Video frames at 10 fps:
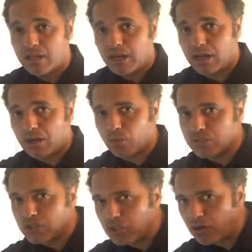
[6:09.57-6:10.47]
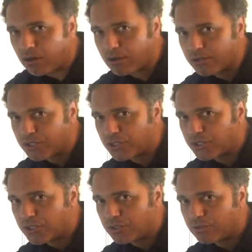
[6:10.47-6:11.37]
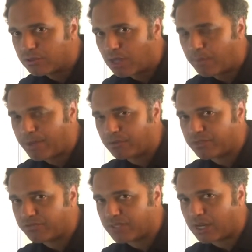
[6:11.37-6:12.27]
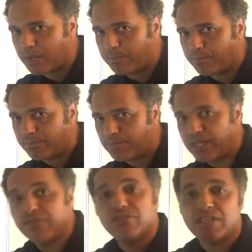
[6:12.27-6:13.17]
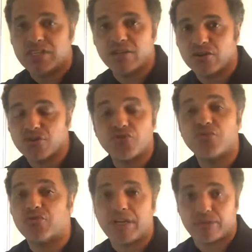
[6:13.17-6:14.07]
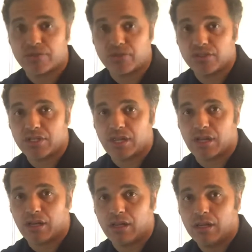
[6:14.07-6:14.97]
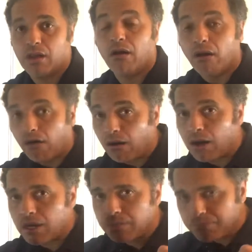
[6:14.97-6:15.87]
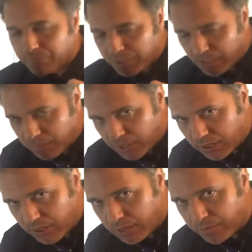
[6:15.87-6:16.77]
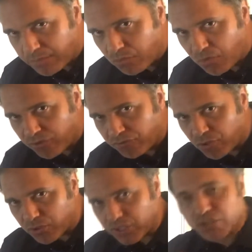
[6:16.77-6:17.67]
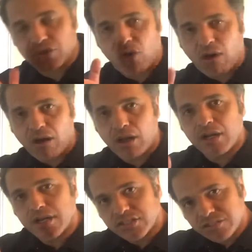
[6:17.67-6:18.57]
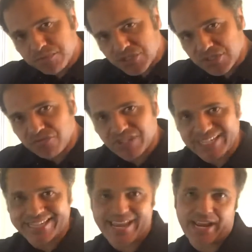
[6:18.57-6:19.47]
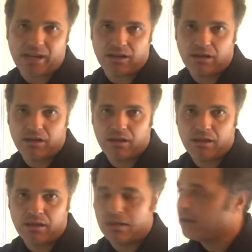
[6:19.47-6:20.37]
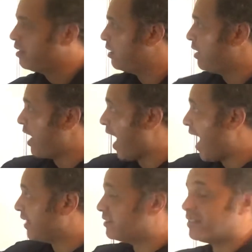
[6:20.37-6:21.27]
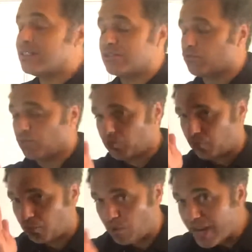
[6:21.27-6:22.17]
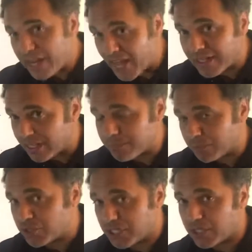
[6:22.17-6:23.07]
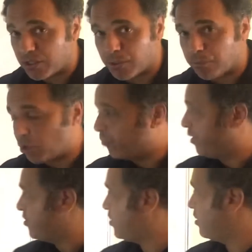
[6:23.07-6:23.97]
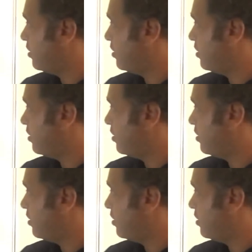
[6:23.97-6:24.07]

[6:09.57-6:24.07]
was a large amount of time in the year 2010. On became a little bit more focused on a specific day. At is right at a particular moment,